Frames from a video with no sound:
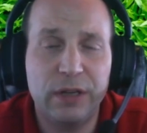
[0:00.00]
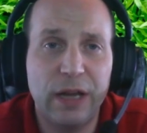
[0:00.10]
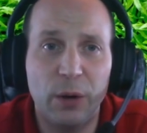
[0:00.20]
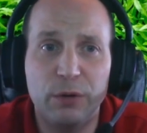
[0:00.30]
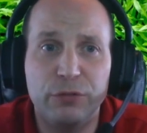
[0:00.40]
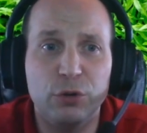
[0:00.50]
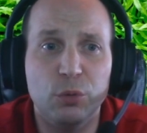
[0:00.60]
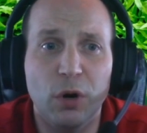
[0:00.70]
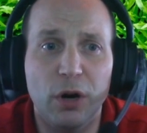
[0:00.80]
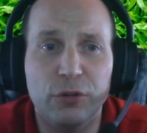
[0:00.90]
Now, if
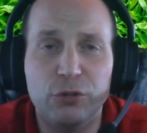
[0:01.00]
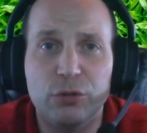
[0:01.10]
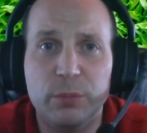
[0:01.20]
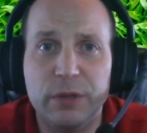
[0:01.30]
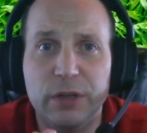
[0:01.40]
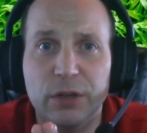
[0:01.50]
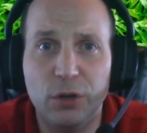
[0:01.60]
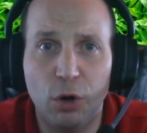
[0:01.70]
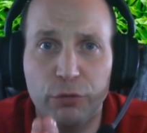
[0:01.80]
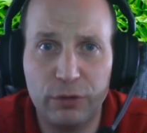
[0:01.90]
you are streaming
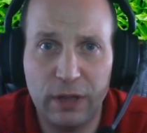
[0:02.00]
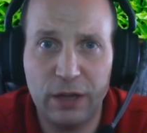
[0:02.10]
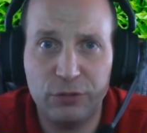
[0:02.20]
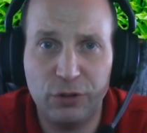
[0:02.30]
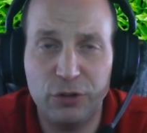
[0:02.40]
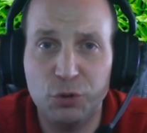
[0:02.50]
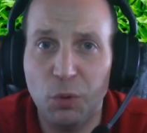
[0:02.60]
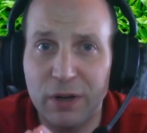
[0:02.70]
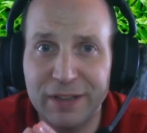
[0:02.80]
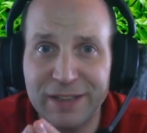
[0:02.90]
Golf Clash and you
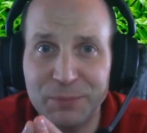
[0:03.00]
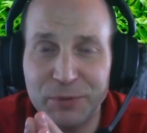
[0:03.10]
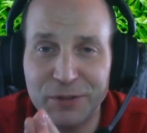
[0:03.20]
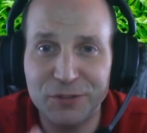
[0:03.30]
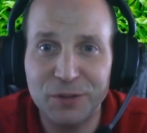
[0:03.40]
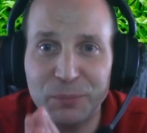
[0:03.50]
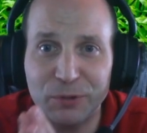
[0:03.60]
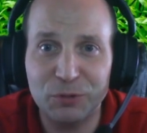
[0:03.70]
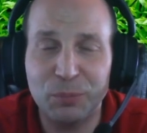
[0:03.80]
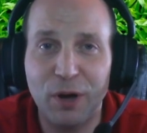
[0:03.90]
want to keep it as
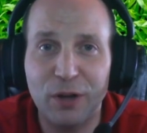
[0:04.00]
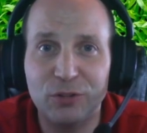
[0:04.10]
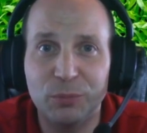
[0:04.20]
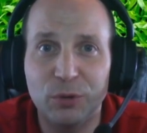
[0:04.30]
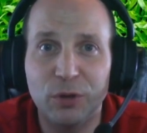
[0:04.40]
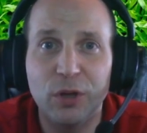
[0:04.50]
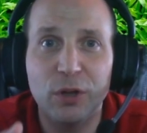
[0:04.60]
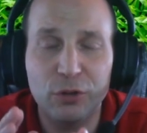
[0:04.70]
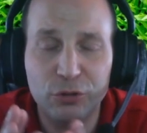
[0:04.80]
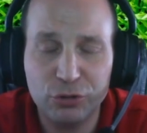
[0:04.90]
simple as possible,
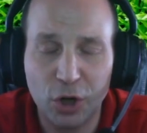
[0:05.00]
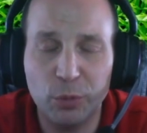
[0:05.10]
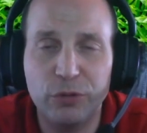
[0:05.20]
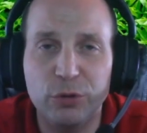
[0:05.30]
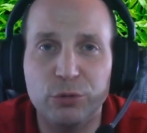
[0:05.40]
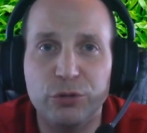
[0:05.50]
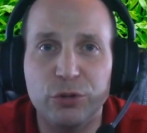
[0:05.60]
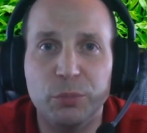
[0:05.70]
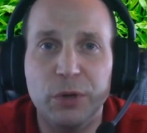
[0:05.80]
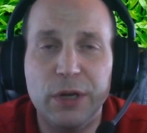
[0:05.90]
start with YouTube.